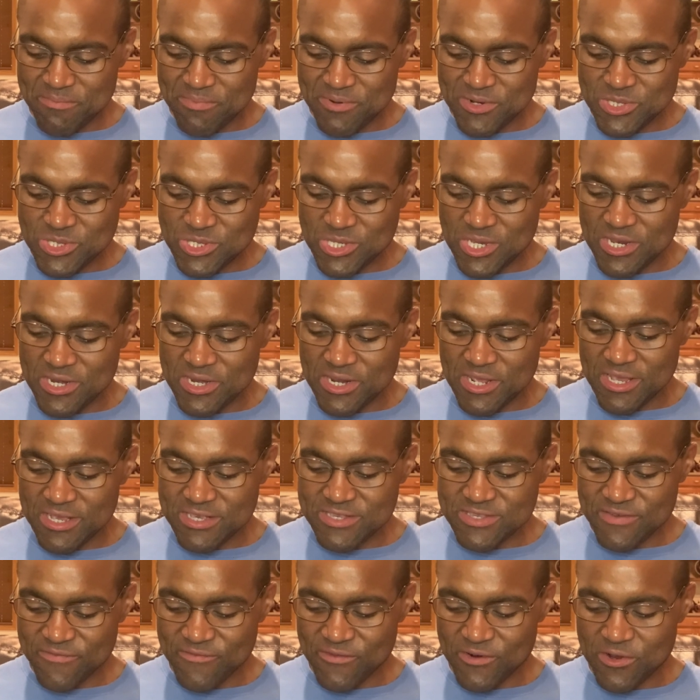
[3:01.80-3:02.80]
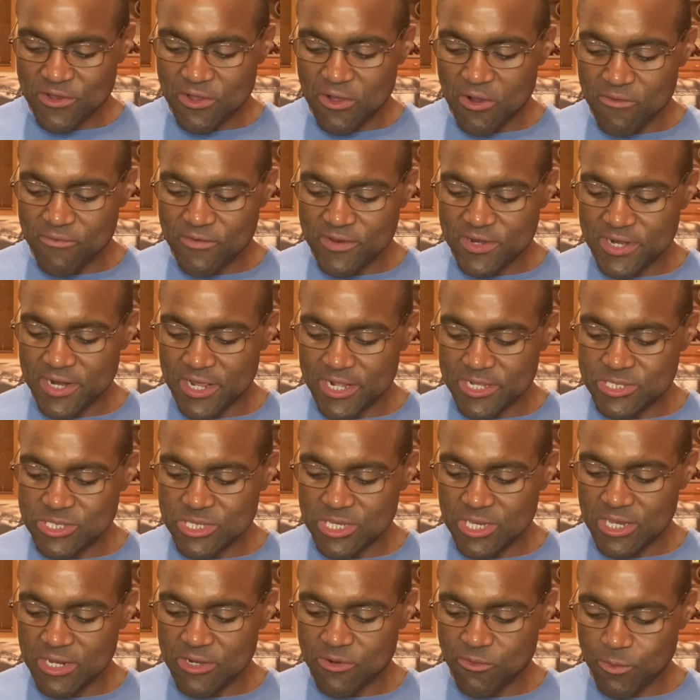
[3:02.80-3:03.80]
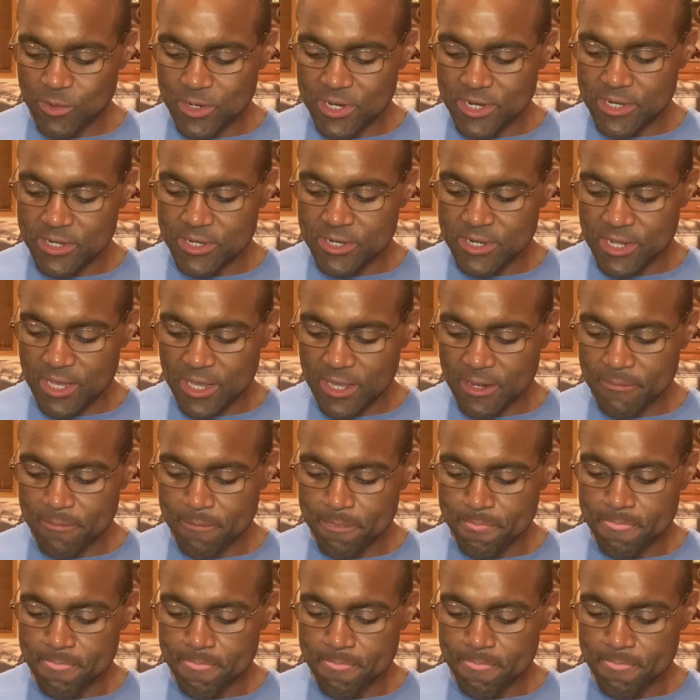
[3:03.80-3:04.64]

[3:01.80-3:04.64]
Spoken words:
proceedings for COVID-19 rent debt.